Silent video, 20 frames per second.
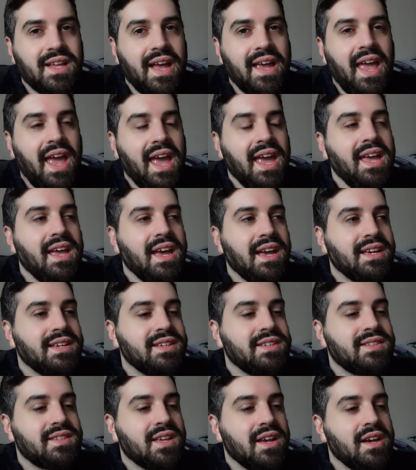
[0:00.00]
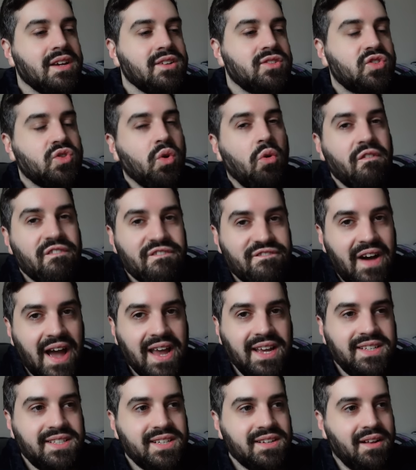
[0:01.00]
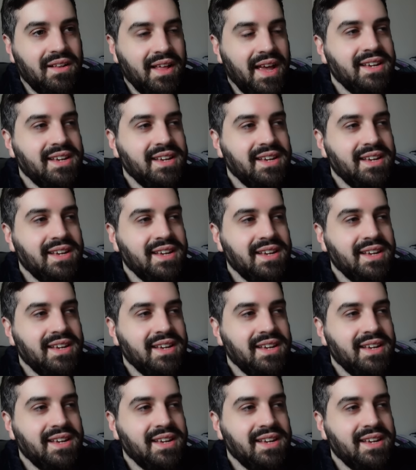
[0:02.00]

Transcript: Like, he is so vital.